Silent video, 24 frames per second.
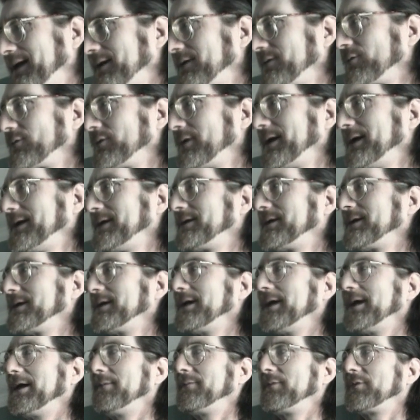don't like the
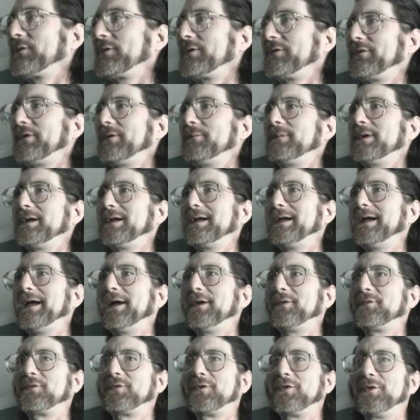games where somebody
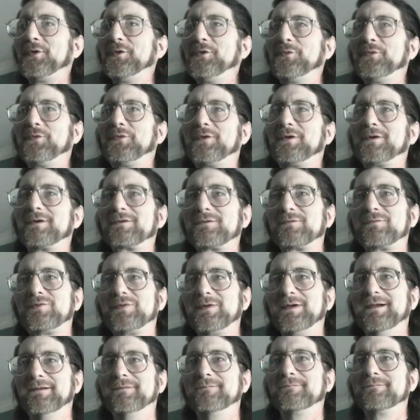has to lose. They're no
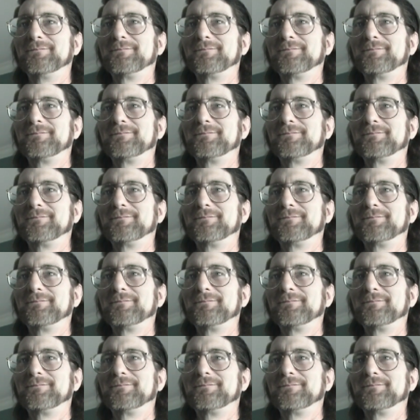fun.